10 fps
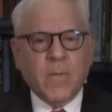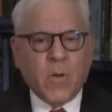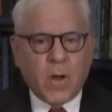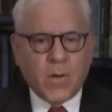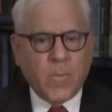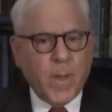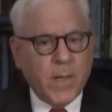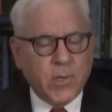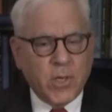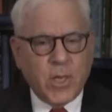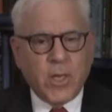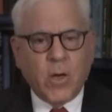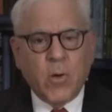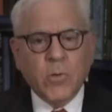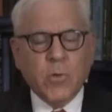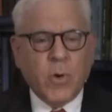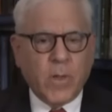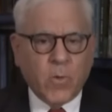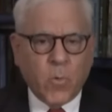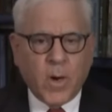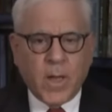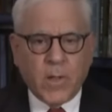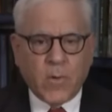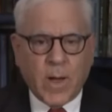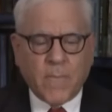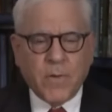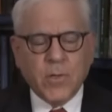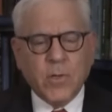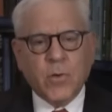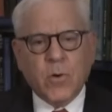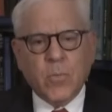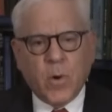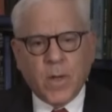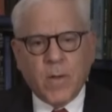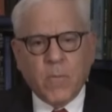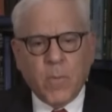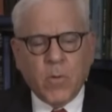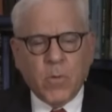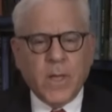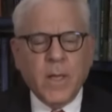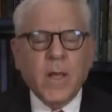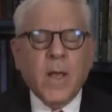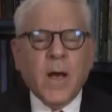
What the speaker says: talk to many CEOs who are either working in their offices or working remotely